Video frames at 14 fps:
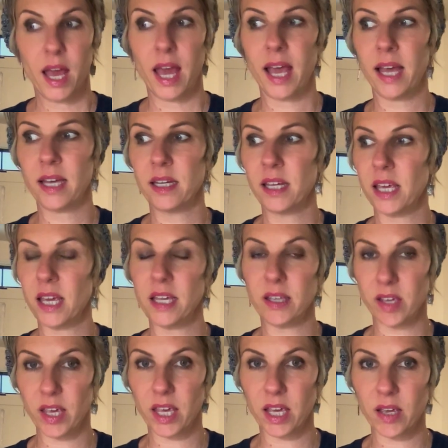And
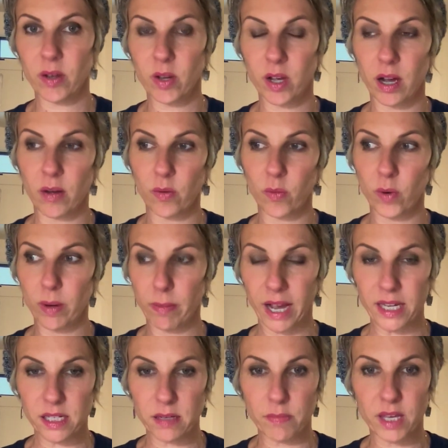he
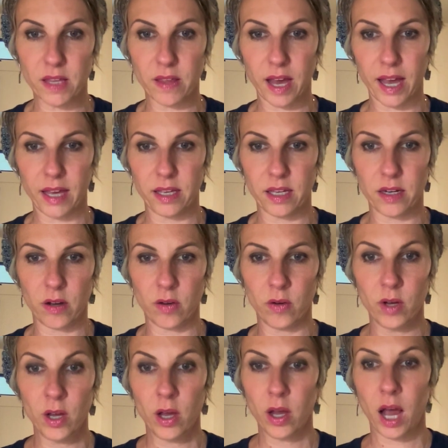reminded me that,
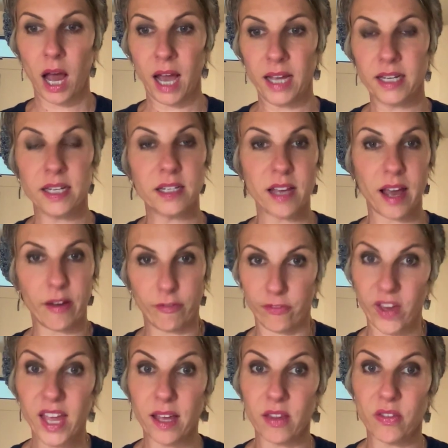I need to have
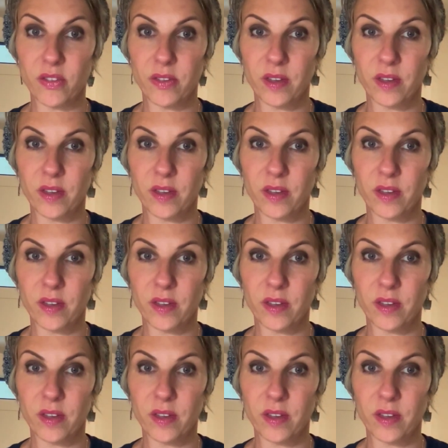faith.